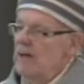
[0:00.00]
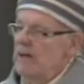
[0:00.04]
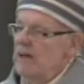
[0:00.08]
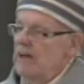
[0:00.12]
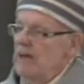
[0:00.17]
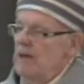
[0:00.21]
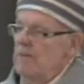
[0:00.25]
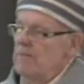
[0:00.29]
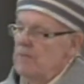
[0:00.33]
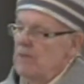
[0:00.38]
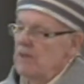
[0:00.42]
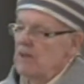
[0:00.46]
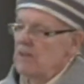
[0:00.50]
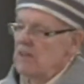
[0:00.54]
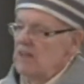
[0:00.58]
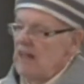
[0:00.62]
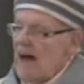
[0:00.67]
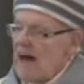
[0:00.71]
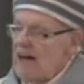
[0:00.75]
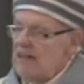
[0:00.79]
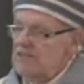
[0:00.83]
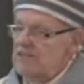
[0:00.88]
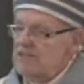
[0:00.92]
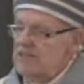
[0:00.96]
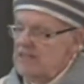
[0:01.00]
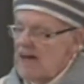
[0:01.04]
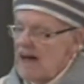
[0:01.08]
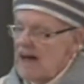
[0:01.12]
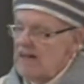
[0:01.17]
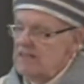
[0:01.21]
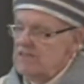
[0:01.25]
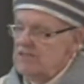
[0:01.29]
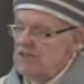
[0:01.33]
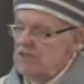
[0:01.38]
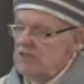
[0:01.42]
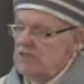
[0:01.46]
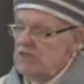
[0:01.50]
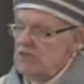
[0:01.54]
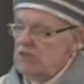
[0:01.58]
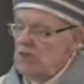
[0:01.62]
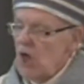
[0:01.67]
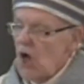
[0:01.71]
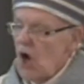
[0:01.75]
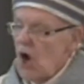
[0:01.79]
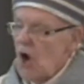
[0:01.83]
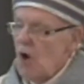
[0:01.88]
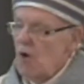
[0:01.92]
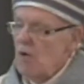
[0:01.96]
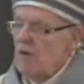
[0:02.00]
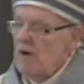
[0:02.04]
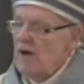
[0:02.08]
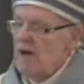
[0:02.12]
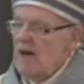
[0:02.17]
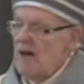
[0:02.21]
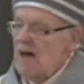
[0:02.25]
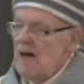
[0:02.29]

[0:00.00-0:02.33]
keep the class sizes low,